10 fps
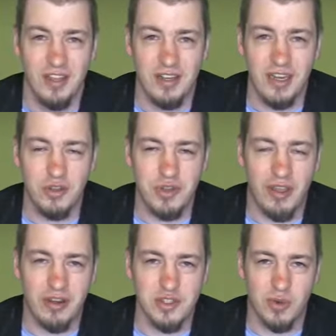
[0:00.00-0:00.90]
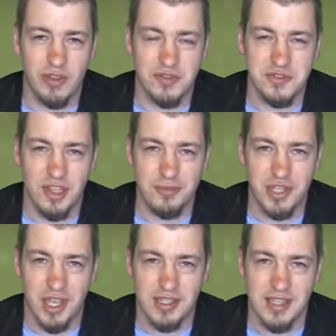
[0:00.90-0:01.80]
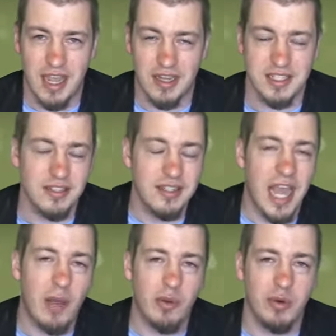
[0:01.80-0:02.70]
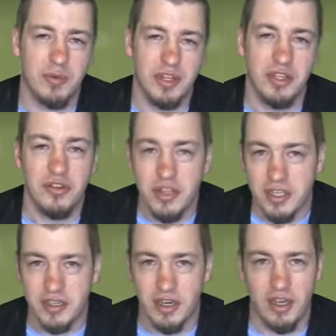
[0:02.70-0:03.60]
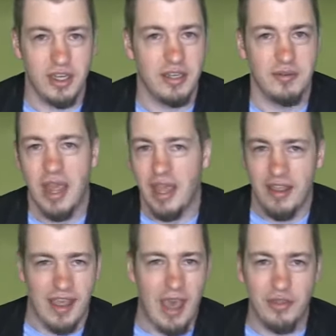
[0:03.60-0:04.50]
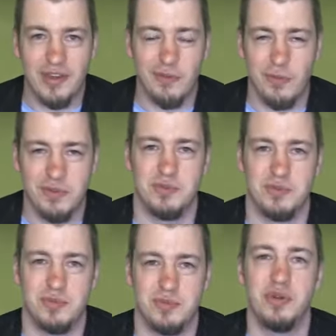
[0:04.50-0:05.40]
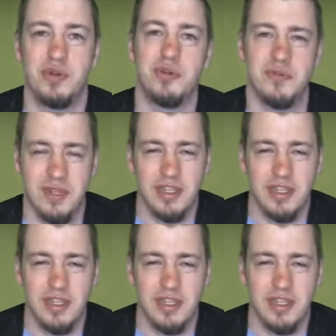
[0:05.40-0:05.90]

Net neutrality is one of those subjects that until now we weren't really clear on how the government was going to move.